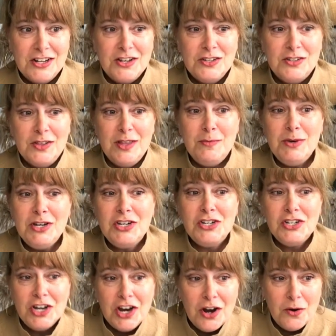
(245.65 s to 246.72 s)
So let me
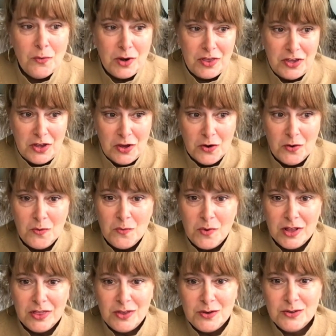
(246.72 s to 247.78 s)
share with you
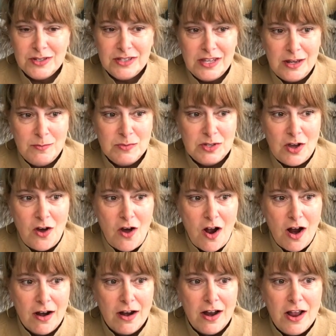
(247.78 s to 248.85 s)
what those themes
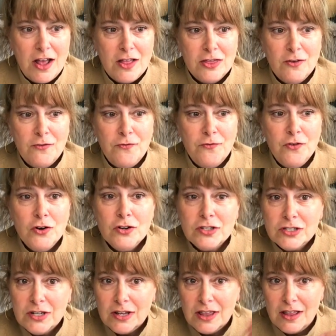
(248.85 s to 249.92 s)
are. The
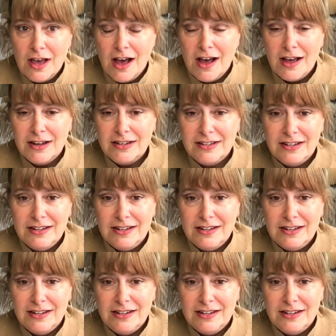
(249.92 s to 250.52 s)
first uh,